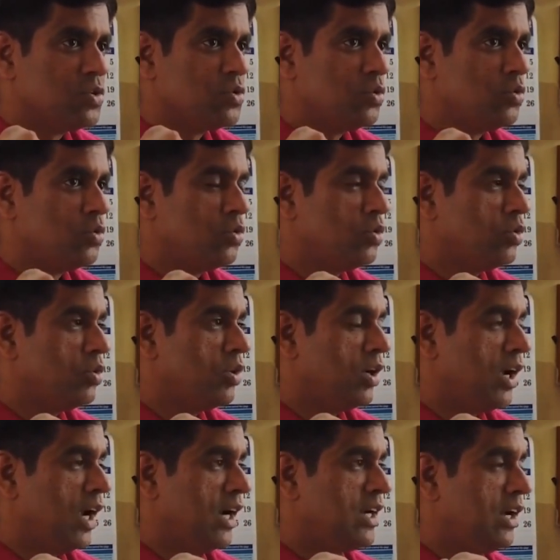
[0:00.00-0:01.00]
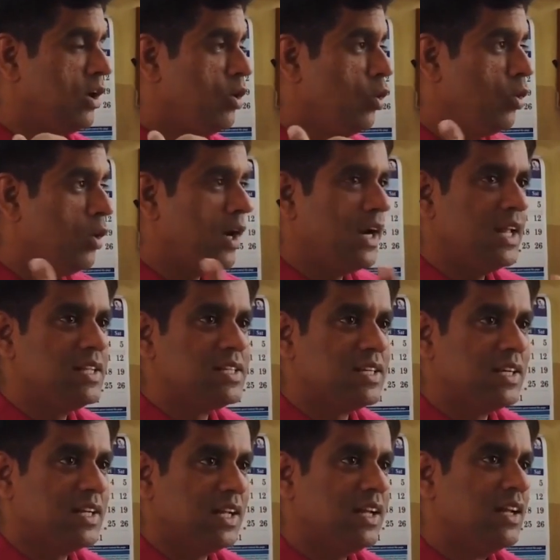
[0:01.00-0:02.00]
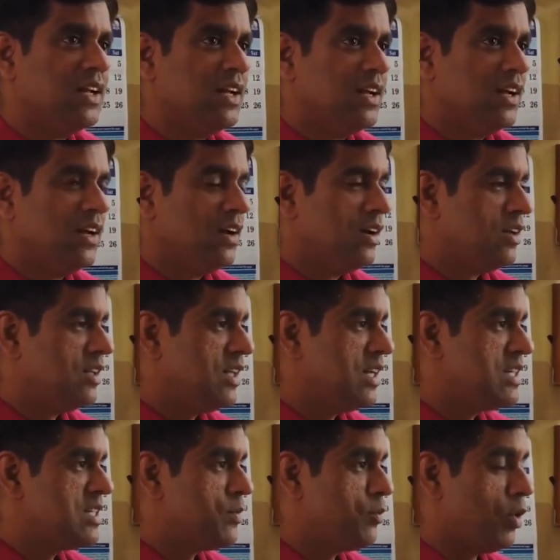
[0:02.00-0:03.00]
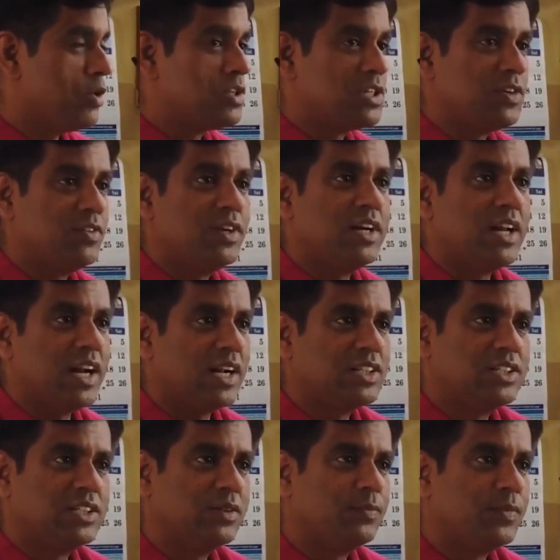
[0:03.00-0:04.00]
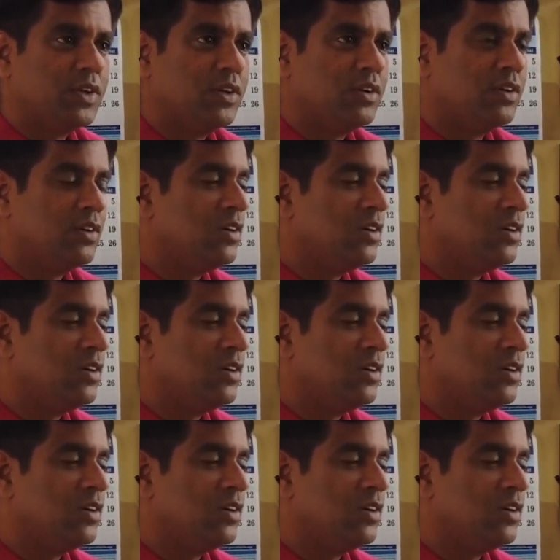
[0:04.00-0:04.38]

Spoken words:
So at a lower density, there is a positive interaction.